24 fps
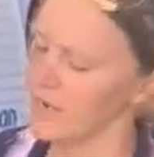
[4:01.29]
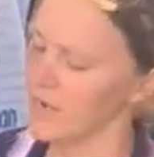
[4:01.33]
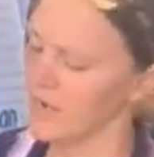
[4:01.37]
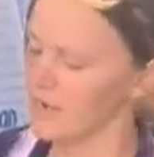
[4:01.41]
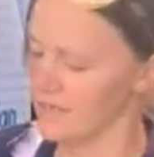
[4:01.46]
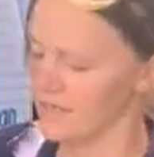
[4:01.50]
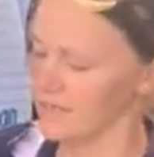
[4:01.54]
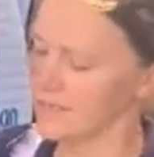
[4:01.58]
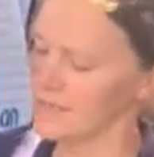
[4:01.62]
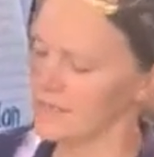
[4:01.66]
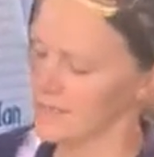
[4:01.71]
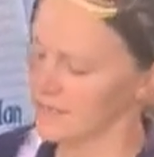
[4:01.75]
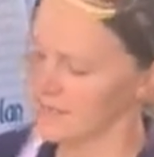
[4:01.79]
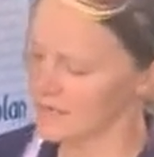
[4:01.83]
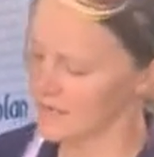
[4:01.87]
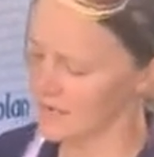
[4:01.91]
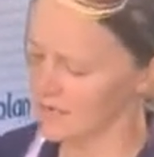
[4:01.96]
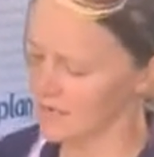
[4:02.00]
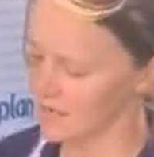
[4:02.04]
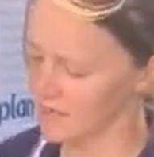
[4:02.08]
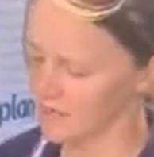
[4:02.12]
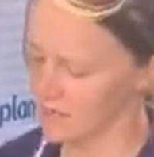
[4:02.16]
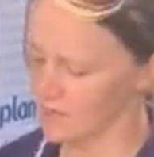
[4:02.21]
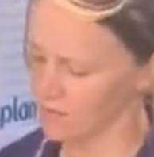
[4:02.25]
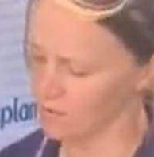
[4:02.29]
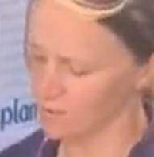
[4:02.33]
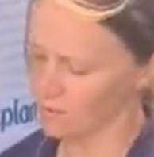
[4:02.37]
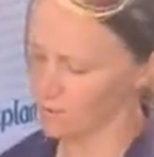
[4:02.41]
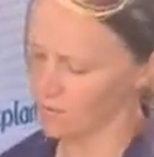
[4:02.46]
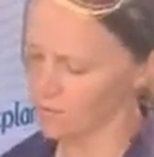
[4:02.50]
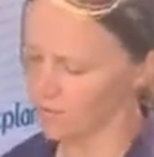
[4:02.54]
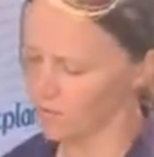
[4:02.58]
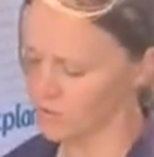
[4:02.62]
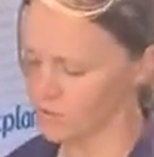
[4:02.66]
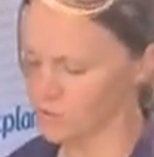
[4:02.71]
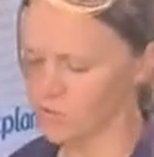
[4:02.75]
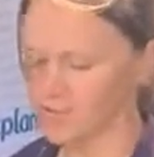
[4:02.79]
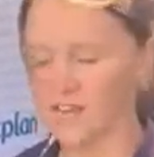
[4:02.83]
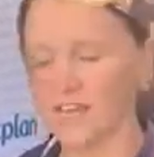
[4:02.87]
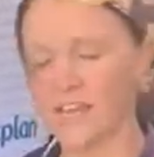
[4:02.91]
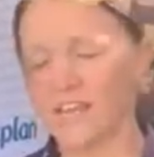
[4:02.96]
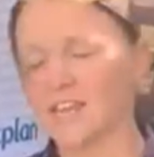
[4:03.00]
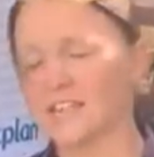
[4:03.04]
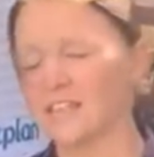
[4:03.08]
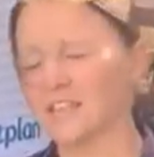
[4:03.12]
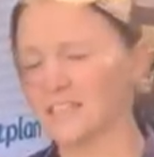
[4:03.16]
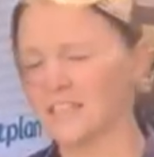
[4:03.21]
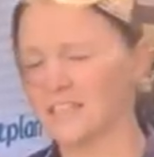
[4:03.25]
And in here we do
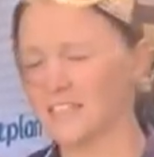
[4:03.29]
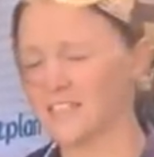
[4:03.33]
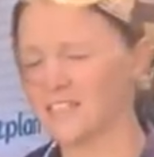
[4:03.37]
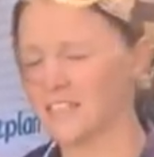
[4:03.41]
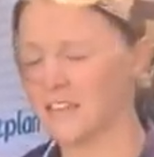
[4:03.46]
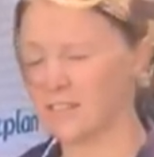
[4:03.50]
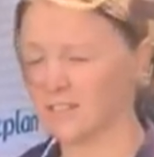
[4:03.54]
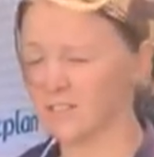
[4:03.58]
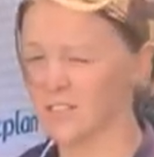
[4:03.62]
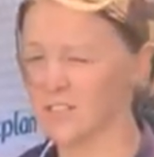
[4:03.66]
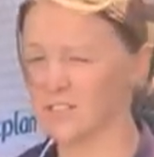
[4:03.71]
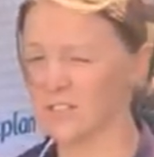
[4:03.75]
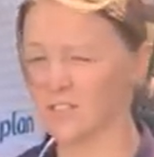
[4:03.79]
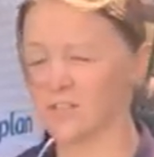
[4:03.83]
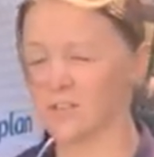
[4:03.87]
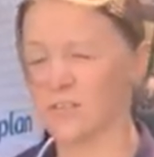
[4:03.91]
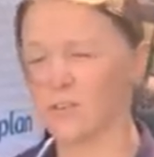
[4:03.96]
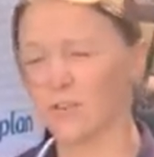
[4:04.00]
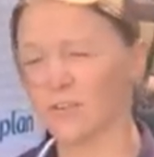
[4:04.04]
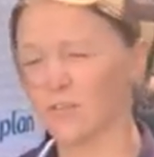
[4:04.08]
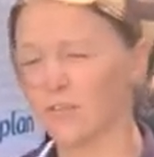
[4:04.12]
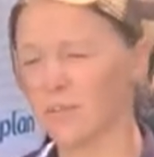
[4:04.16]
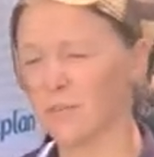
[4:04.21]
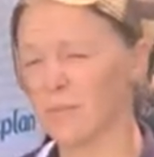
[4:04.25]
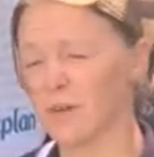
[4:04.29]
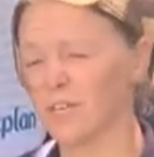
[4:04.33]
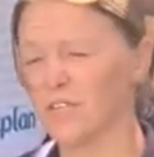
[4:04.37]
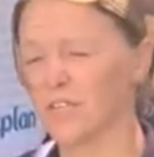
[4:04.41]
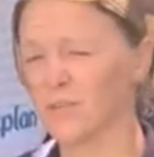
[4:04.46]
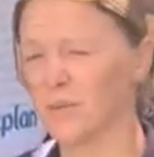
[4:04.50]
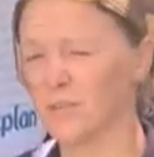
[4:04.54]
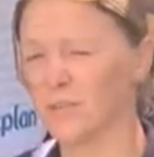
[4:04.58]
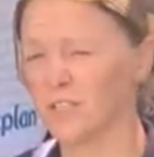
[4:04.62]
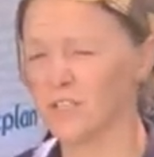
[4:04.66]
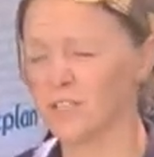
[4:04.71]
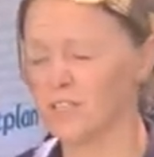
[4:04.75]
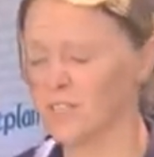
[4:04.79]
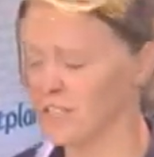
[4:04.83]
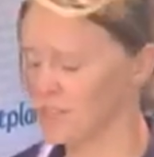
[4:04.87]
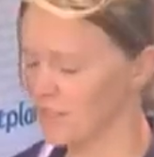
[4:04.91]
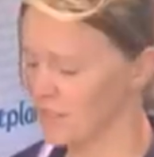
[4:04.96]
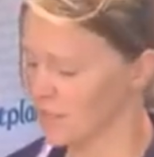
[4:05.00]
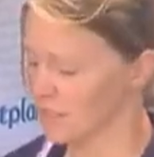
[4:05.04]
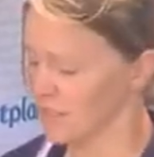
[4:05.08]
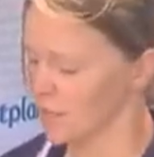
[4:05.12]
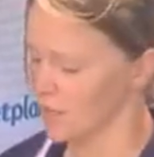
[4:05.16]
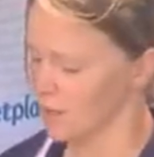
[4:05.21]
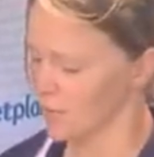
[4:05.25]
take the Saracen's recovery mash with us,
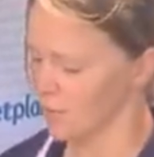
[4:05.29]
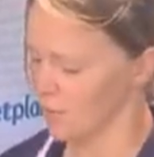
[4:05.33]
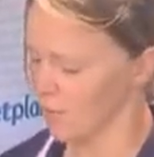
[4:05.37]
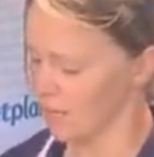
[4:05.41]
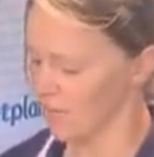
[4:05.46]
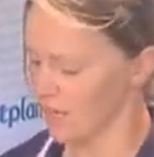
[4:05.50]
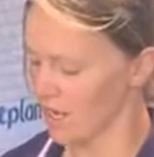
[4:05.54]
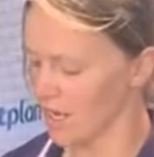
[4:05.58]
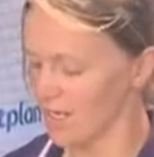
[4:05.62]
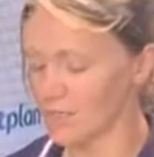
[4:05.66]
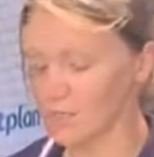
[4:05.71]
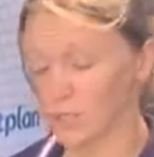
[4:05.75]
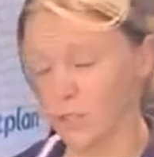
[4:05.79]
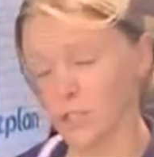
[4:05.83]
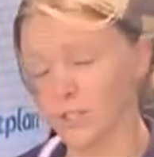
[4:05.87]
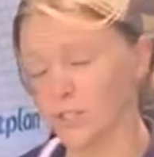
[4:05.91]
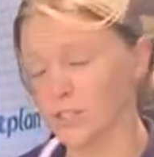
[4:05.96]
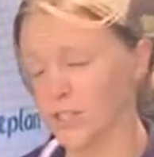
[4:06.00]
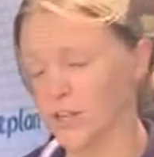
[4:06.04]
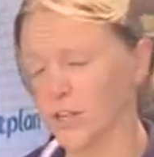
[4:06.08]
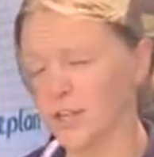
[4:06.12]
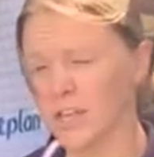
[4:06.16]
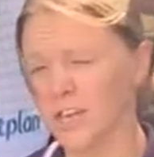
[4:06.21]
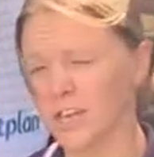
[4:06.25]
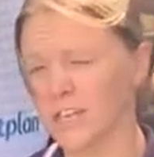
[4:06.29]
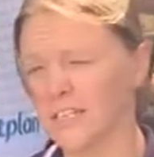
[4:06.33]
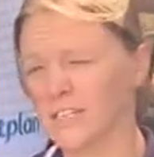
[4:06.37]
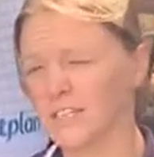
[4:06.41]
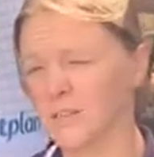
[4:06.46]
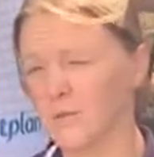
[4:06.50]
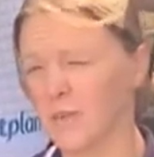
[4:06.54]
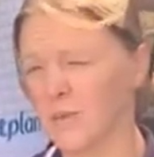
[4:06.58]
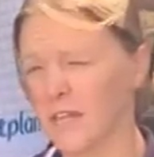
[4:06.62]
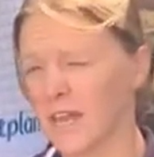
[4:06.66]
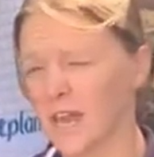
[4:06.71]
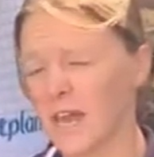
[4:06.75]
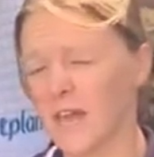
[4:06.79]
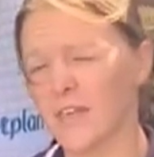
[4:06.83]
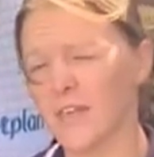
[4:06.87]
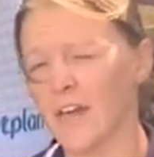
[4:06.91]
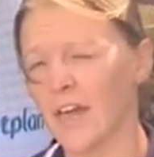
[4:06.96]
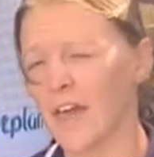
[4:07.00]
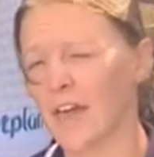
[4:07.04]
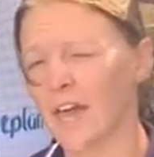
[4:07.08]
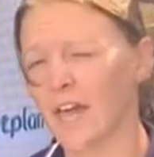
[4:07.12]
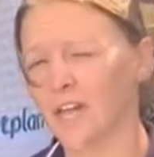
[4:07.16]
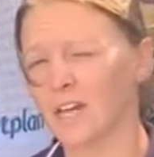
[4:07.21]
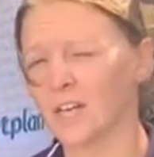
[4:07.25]
but I don't soak it until we get
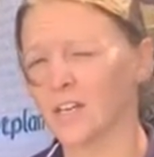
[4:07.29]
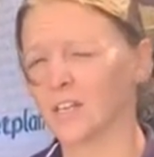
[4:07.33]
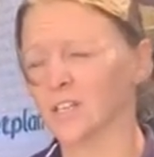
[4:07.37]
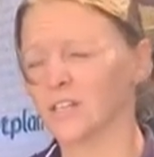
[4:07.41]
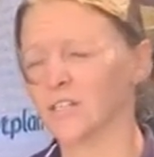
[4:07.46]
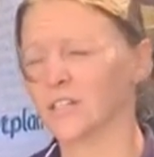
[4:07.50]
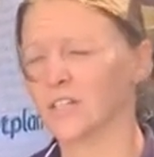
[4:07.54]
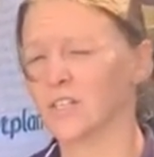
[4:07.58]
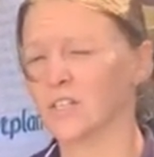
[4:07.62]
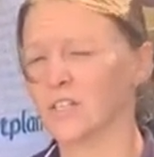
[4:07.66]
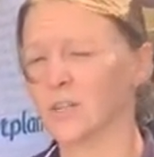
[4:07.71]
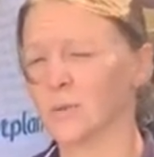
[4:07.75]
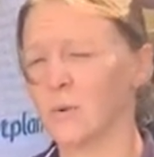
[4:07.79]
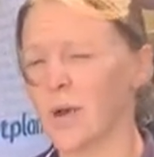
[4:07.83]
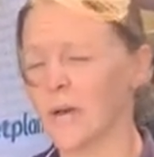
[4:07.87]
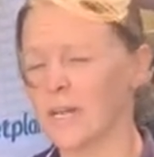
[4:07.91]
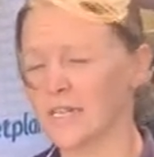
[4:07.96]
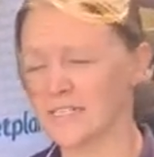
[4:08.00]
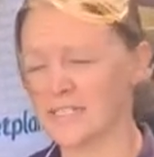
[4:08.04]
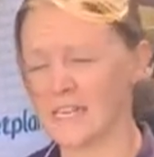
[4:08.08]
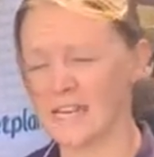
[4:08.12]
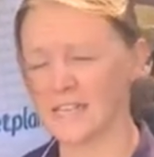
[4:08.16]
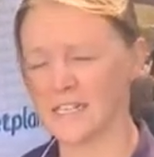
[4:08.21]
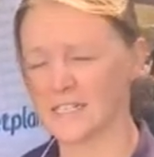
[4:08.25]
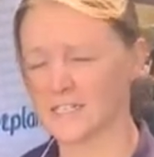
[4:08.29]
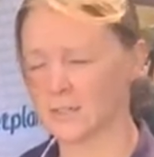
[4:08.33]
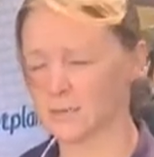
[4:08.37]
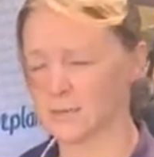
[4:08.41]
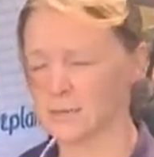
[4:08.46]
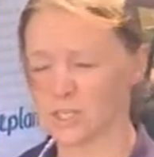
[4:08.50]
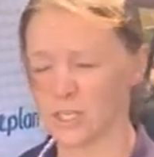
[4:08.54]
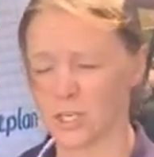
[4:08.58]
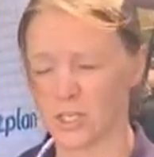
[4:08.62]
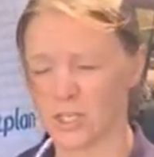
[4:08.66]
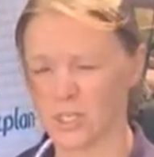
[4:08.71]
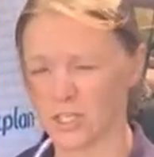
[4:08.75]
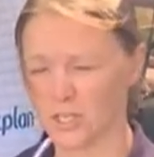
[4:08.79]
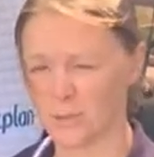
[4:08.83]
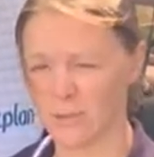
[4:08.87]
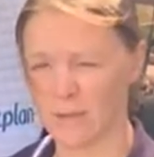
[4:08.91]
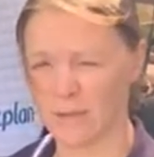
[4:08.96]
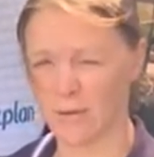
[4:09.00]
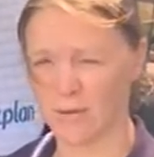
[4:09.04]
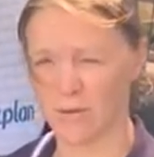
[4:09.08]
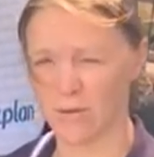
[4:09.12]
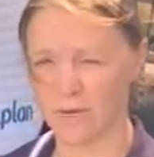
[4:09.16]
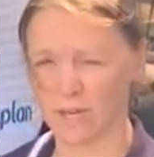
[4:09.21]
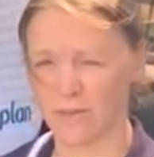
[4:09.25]
there because otherwise it ends up soaking
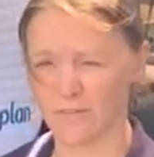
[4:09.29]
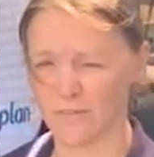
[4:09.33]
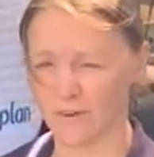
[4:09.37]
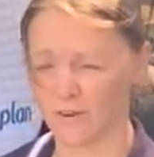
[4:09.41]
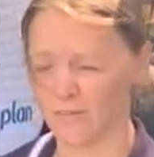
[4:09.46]
back all over